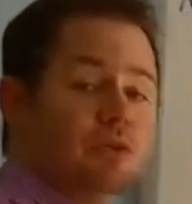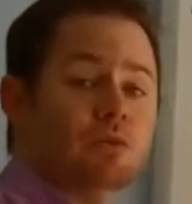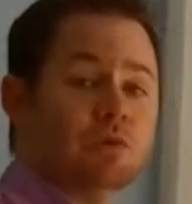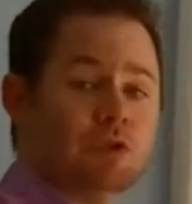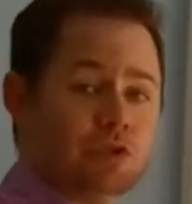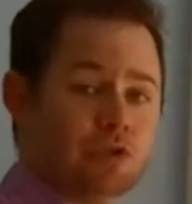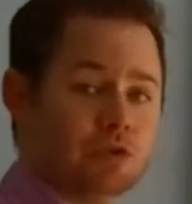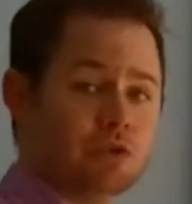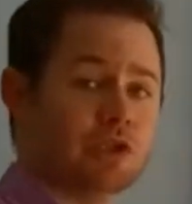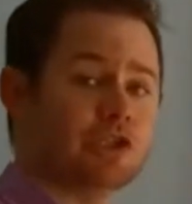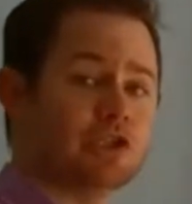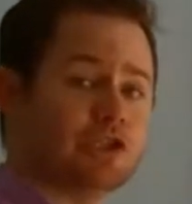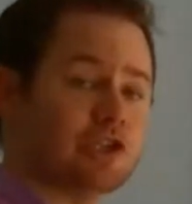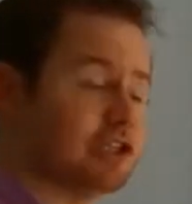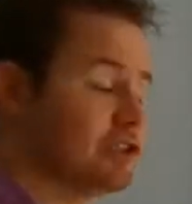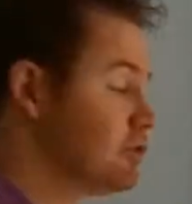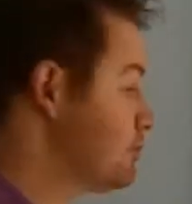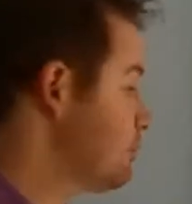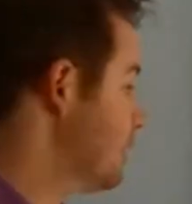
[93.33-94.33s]
which you can
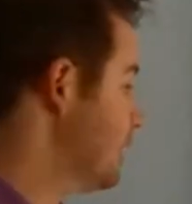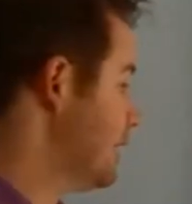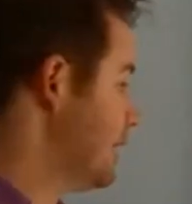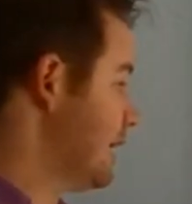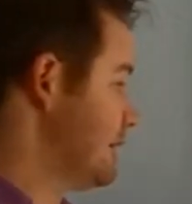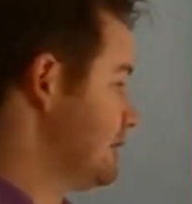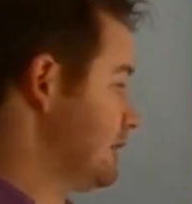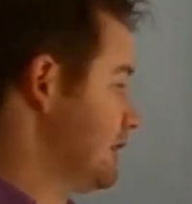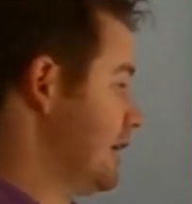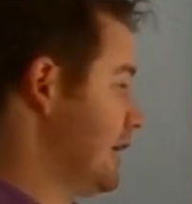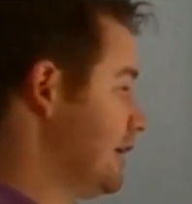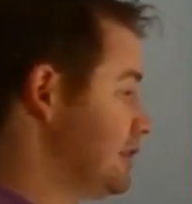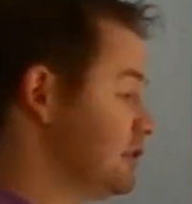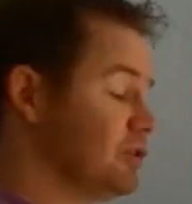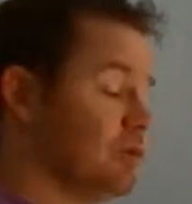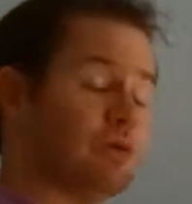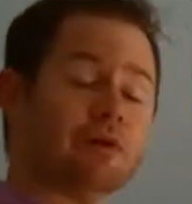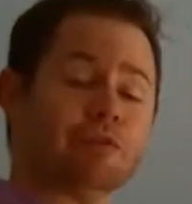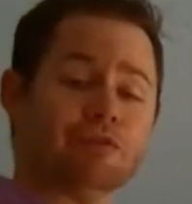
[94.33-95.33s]
just write as
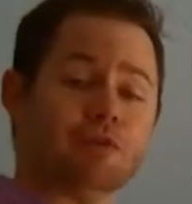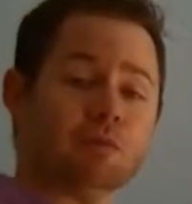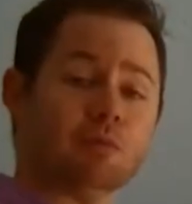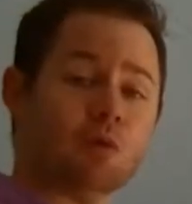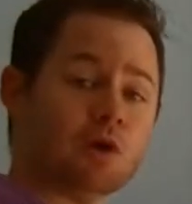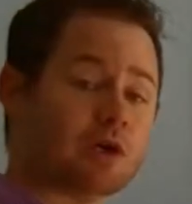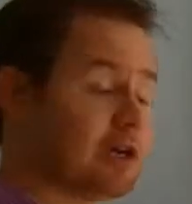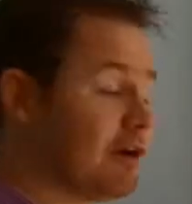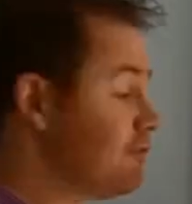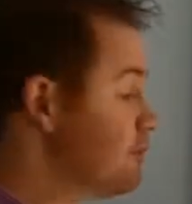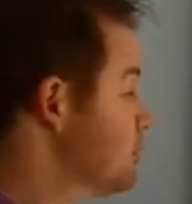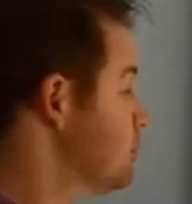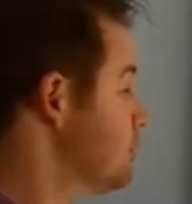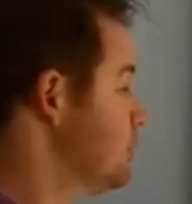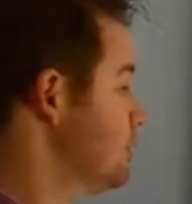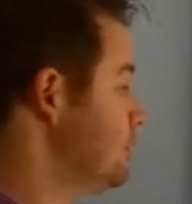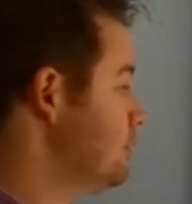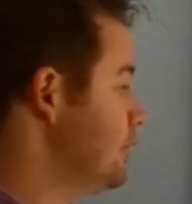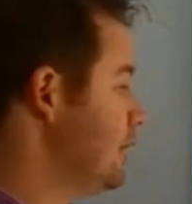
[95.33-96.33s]
x, or if you're more
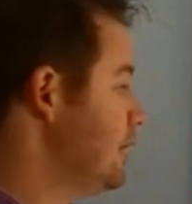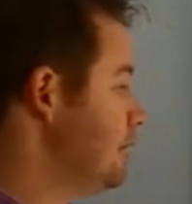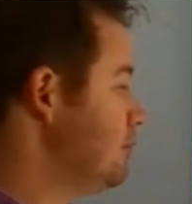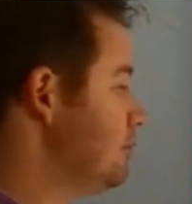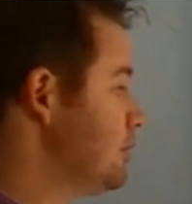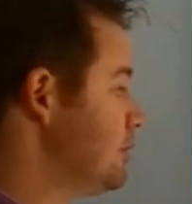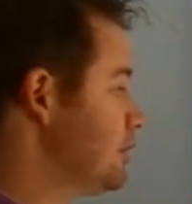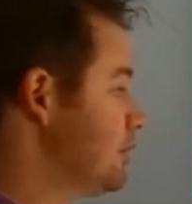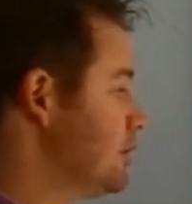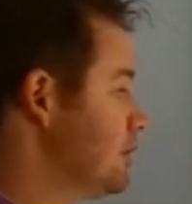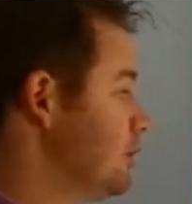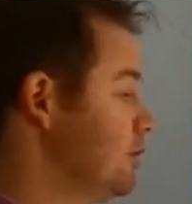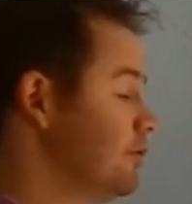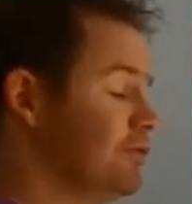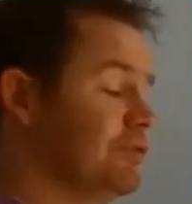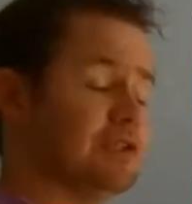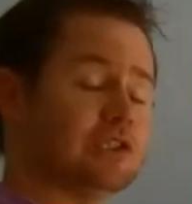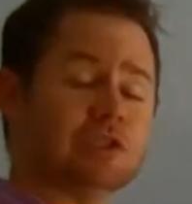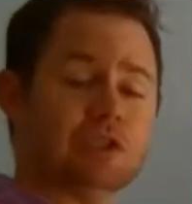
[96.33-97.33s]
comfortable, you can put the
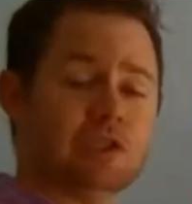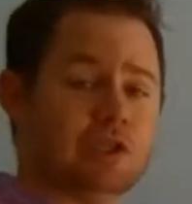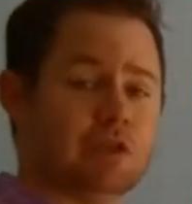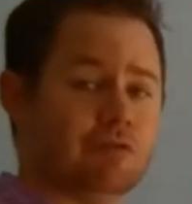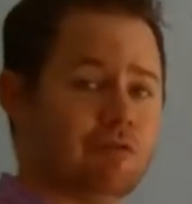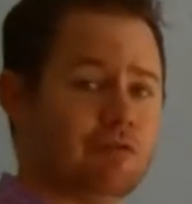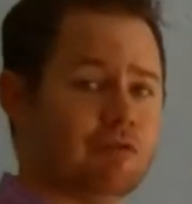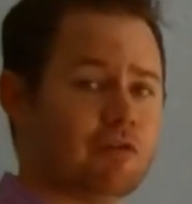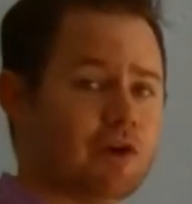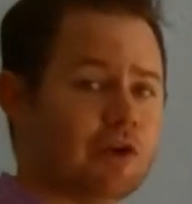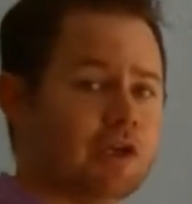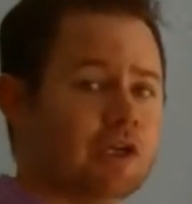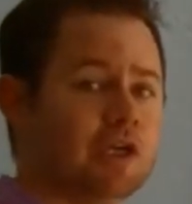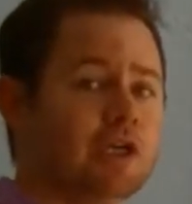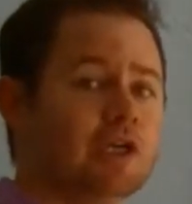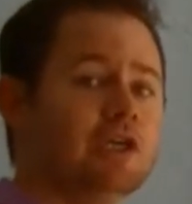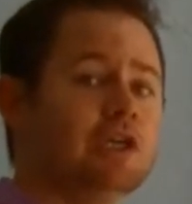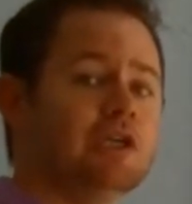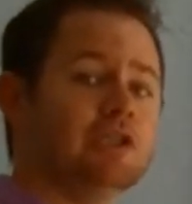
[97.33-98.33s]
coefficient in front
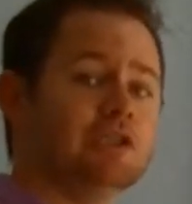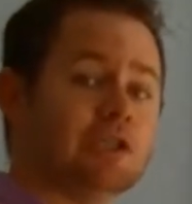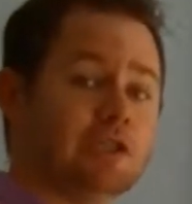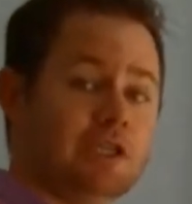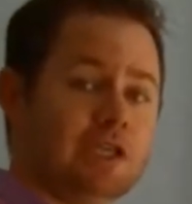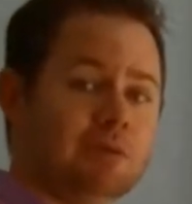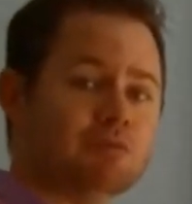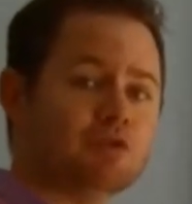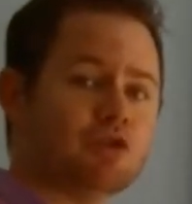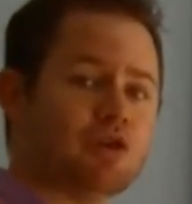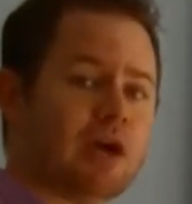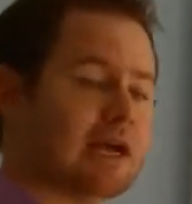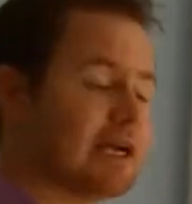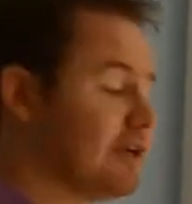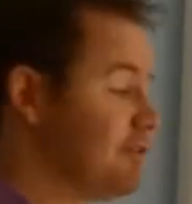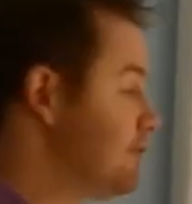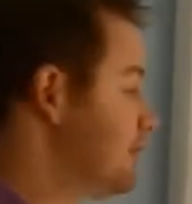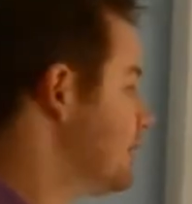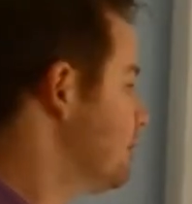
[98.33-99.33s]
to keep
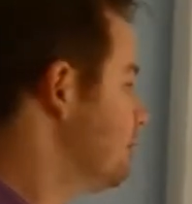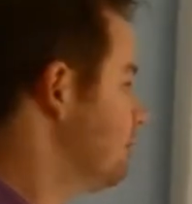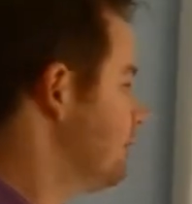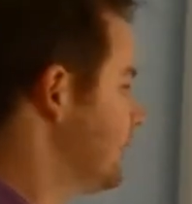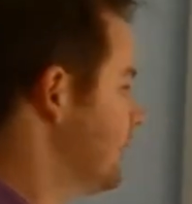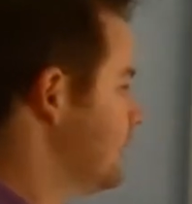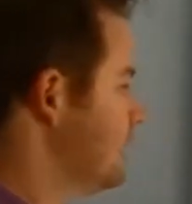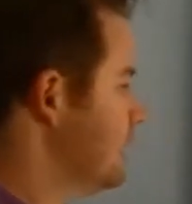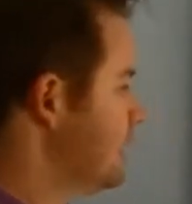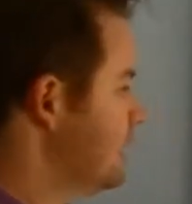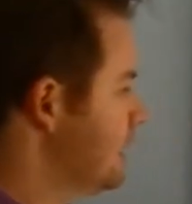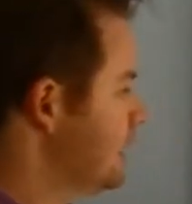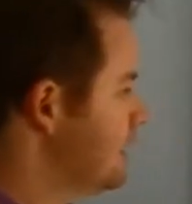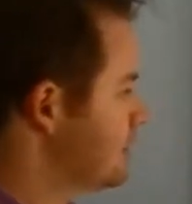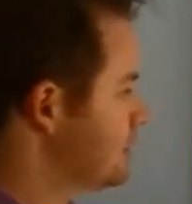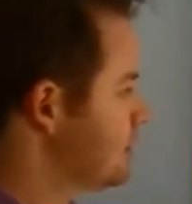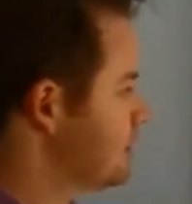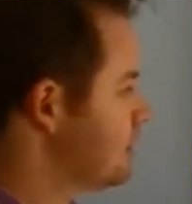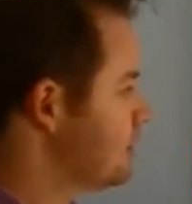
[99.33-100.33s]
track of it, but
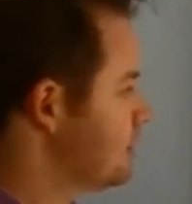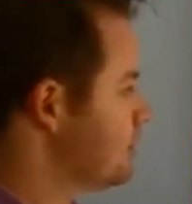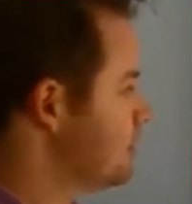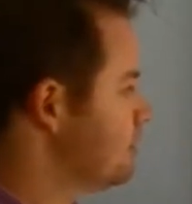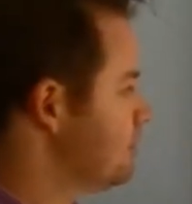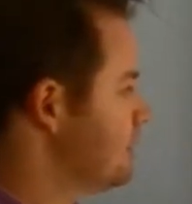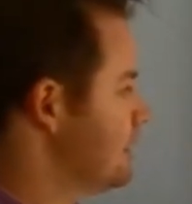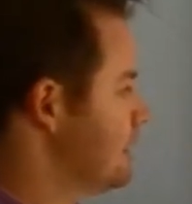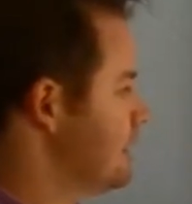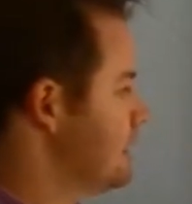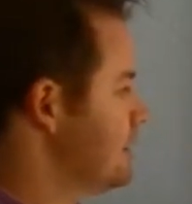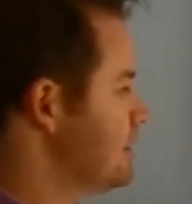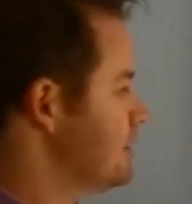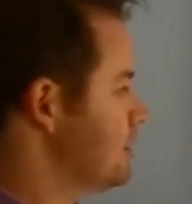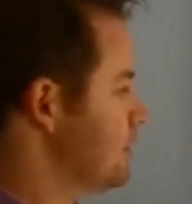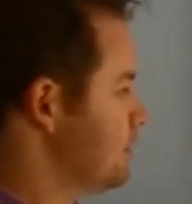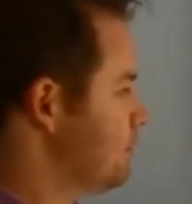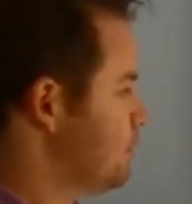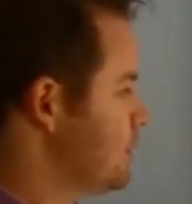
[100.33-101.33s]
it's a little bit
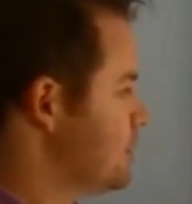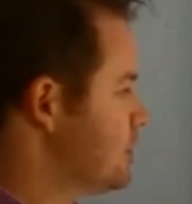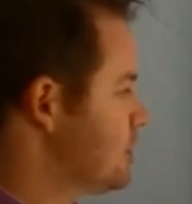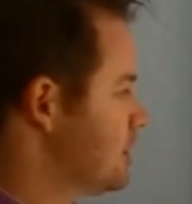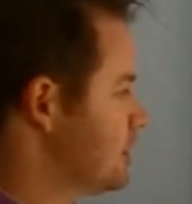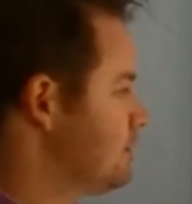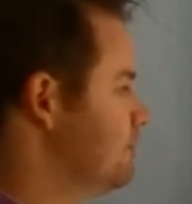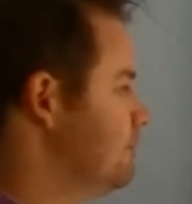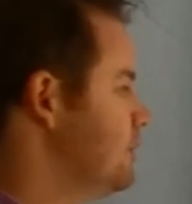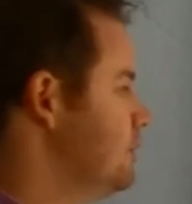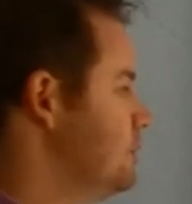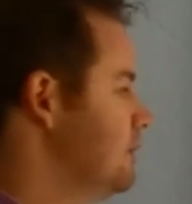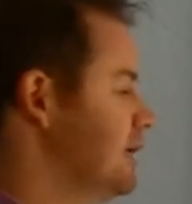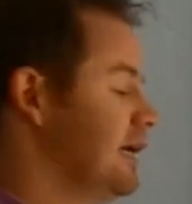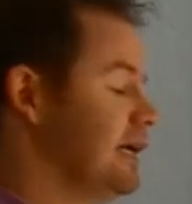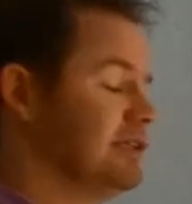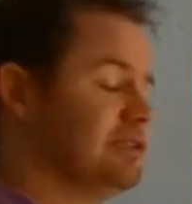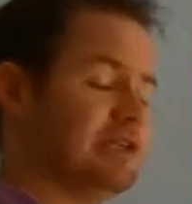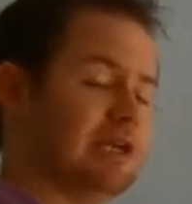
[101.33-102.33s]
easier if we just view
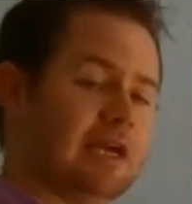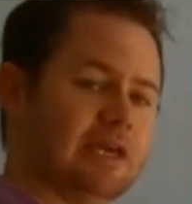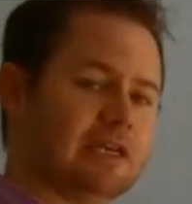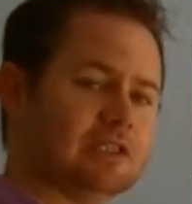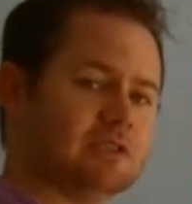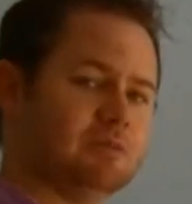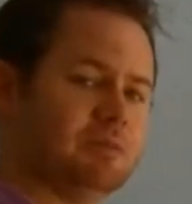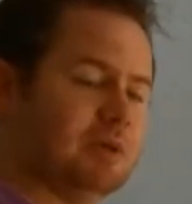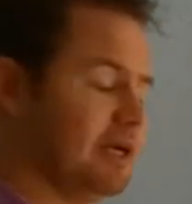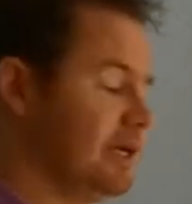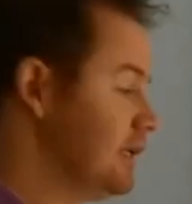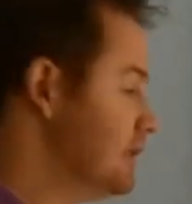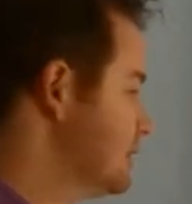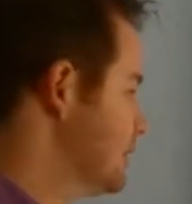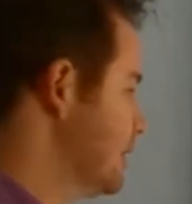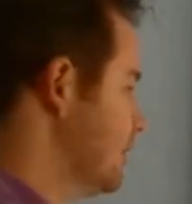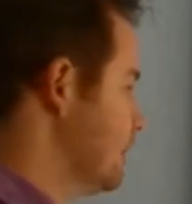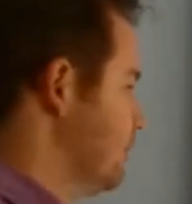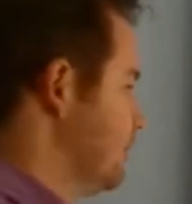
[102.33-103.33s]
it as x by
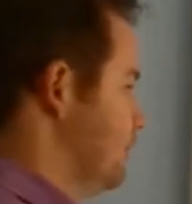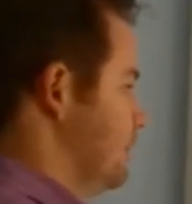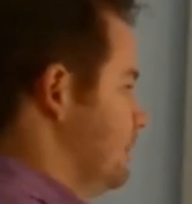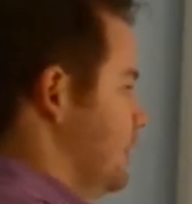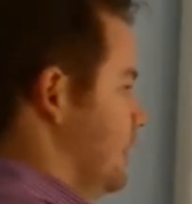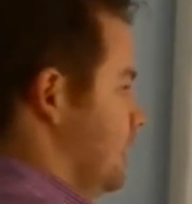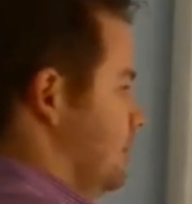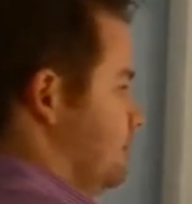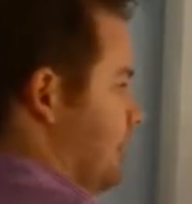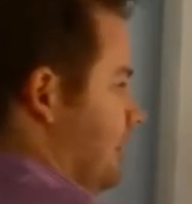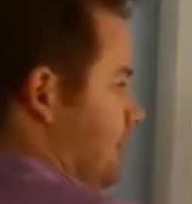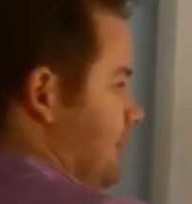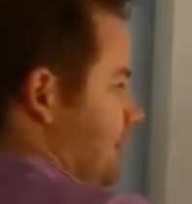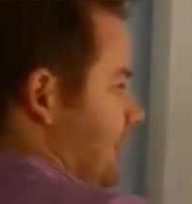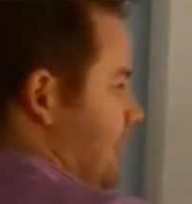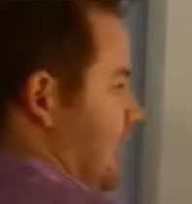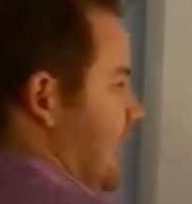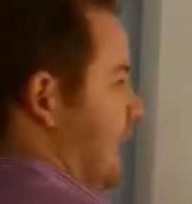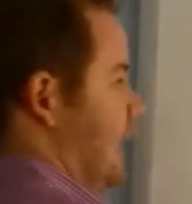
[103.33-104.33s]
itself um, rather
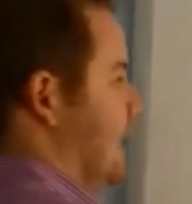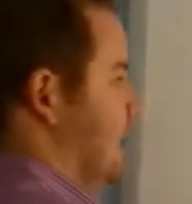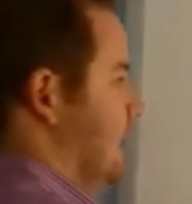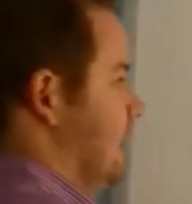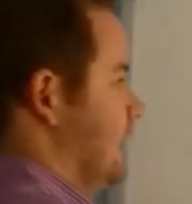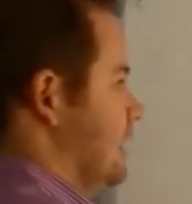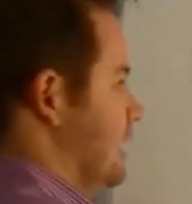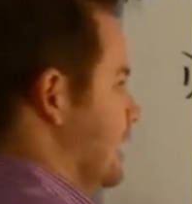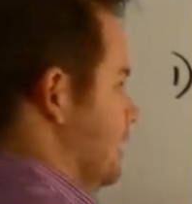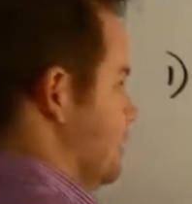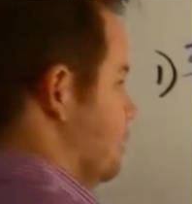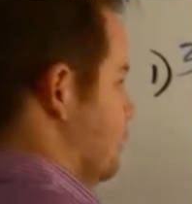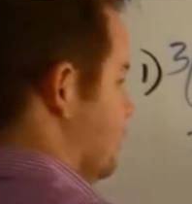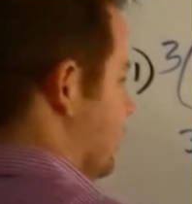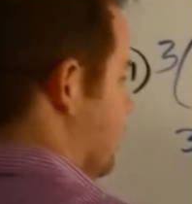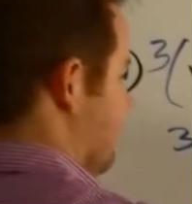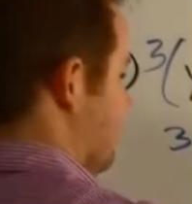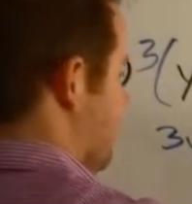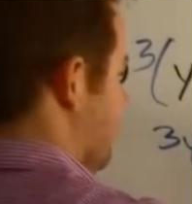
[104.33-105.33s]
than adding in the
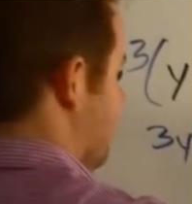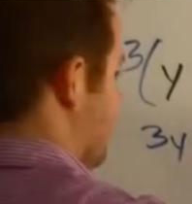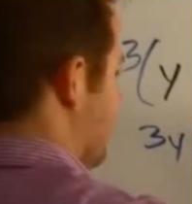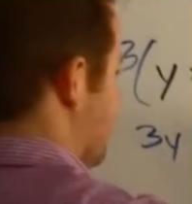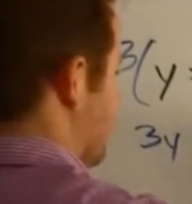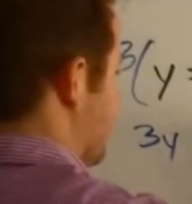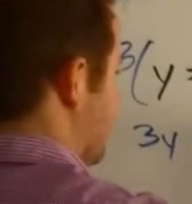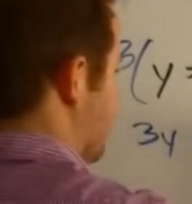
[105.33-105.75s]
extra number.